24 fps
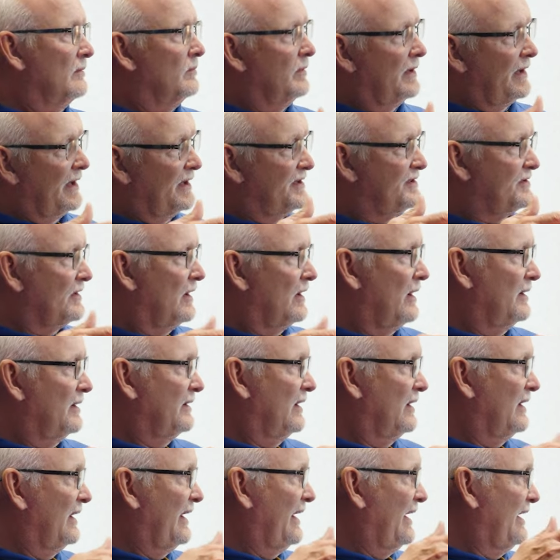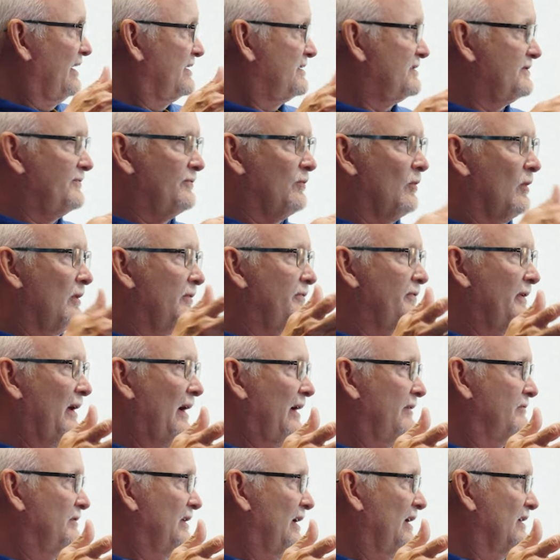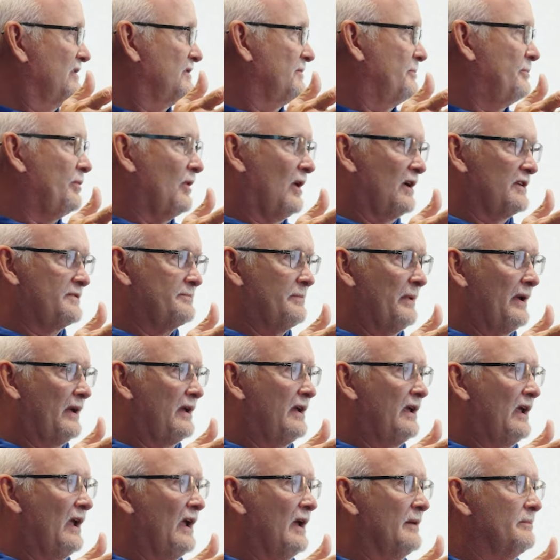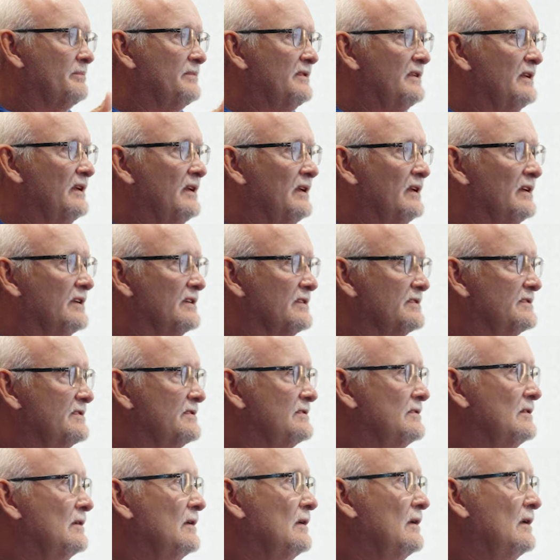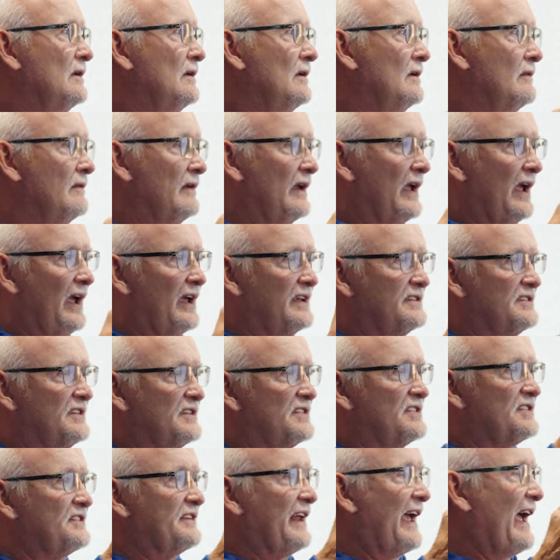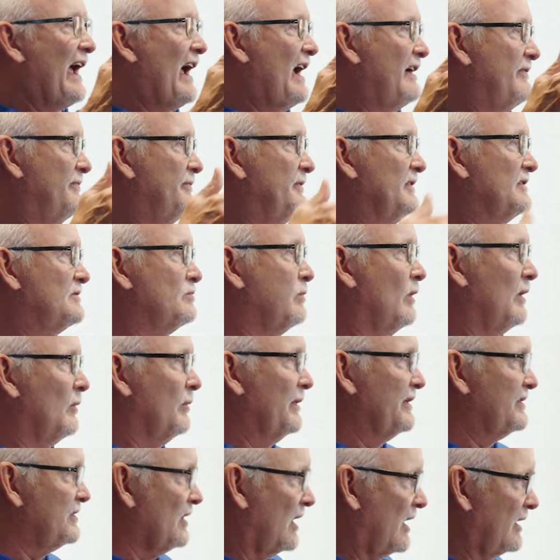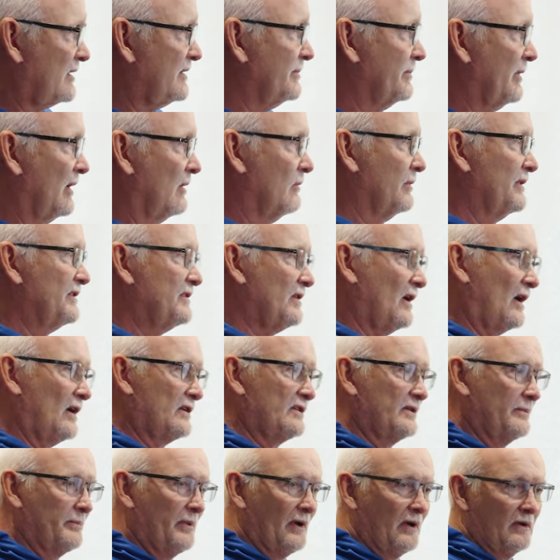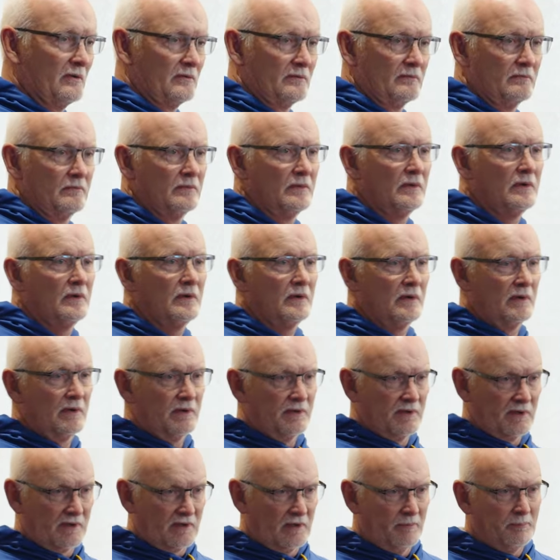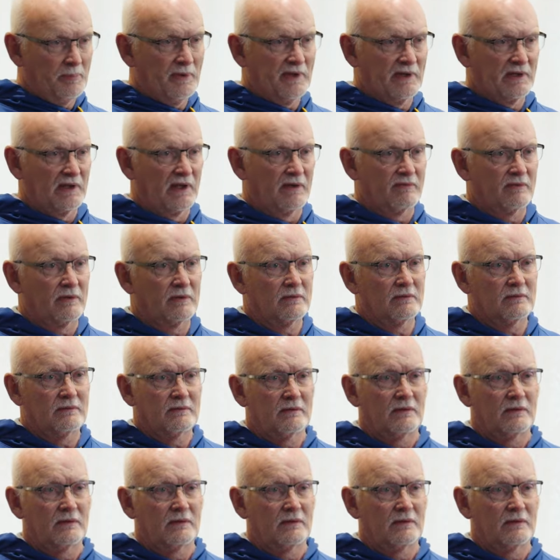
What I saw in the last 4 or 5 days of prospect camp is, as a staff, it's what we talked about. We talked about the compete level.